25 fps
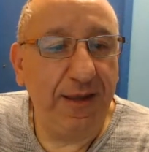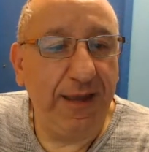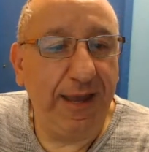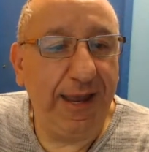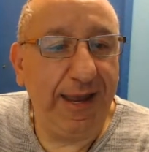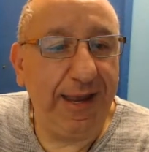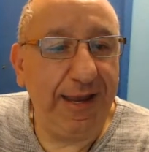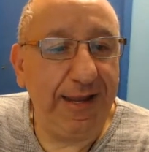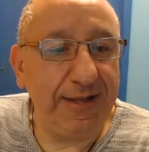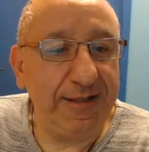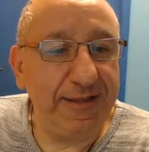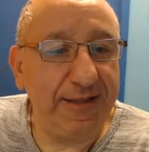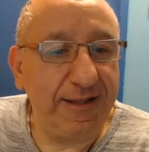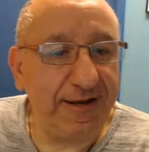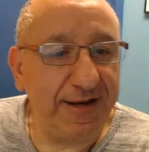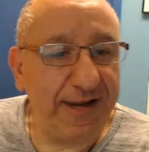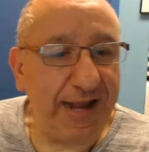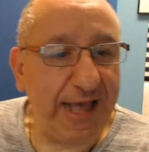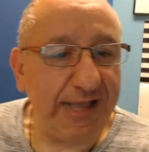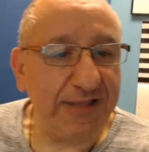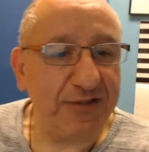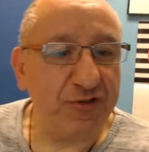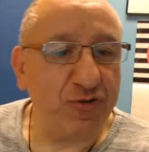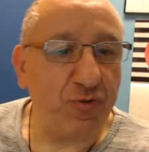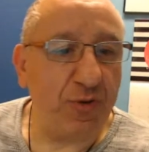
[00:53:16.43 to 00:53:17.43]
And the
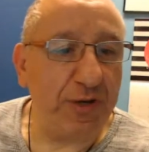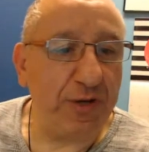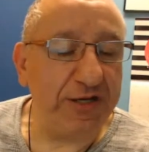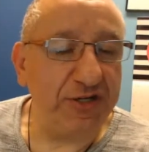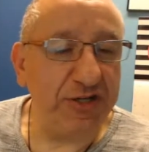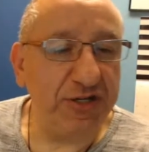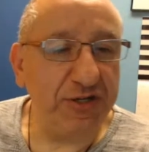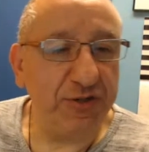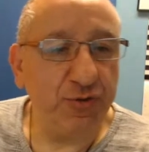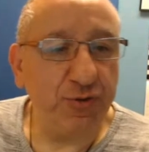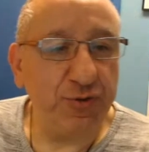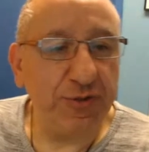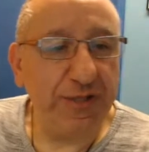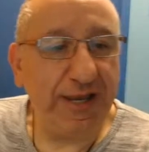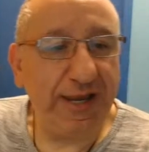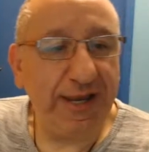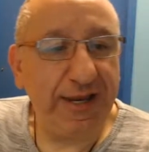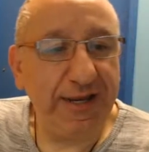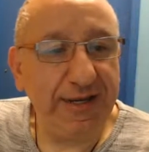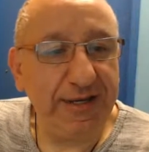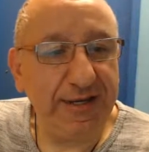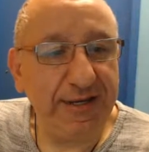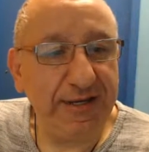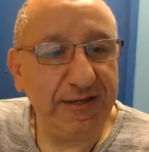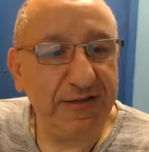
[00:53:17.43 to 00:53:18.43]
last question today
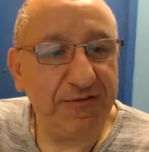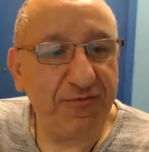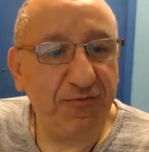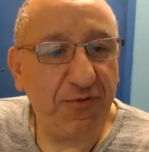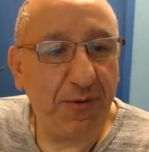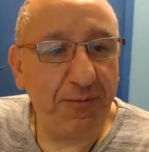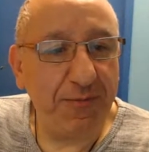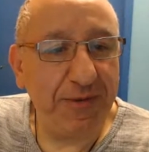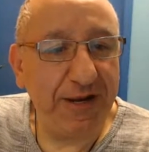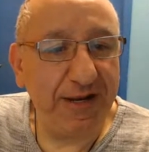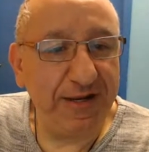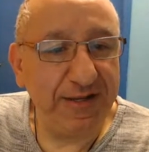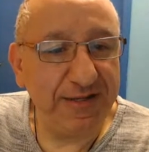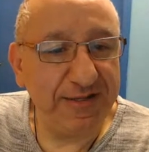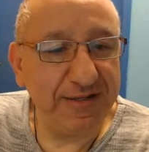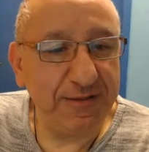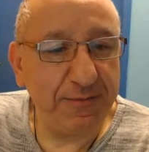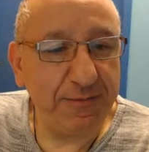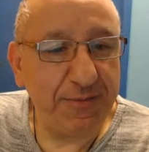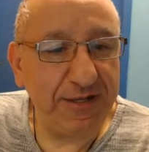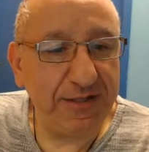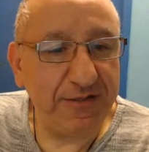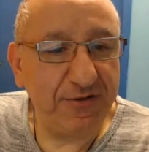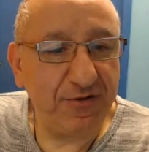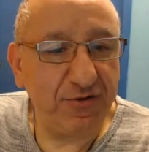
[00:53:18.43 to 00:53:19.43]
is from
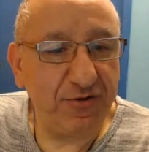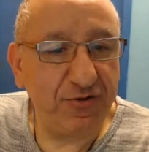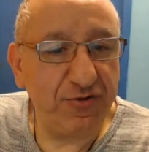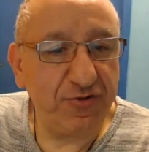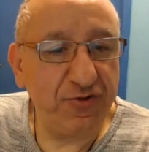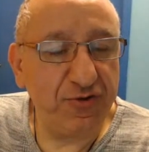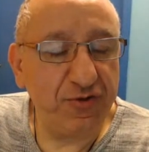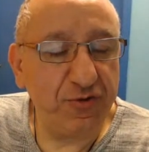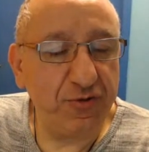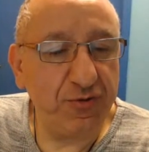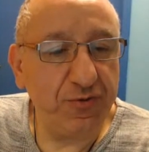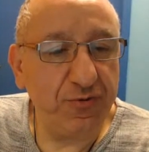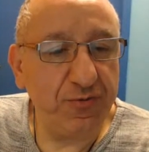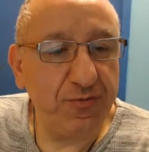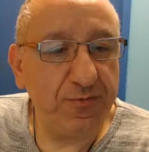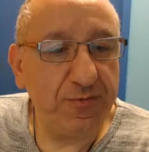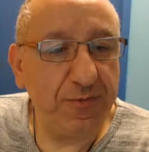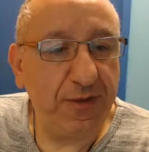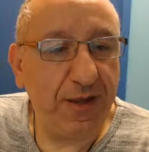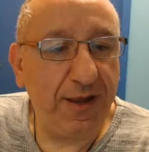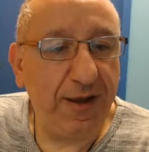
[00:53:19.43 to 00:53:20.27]
Elizabeth Corso.